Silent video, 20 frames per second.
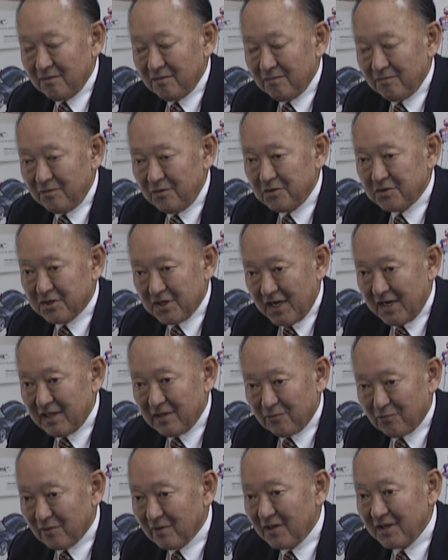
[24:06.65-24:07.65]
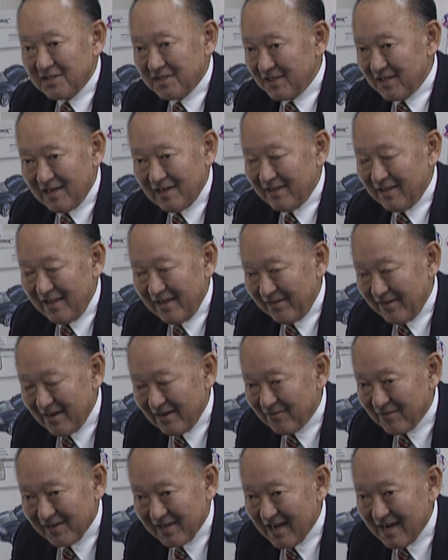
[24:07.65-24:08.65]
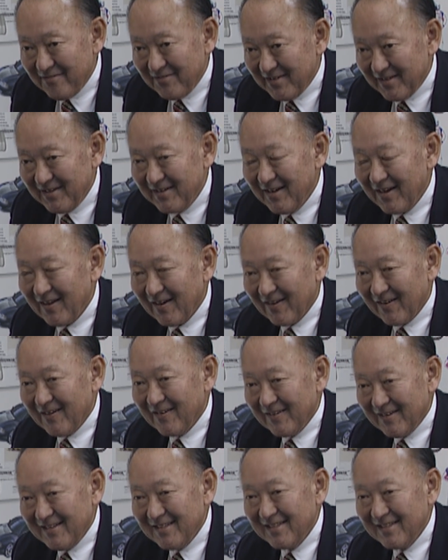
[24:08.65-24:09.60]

you signed the release and then they never gave you the dollar.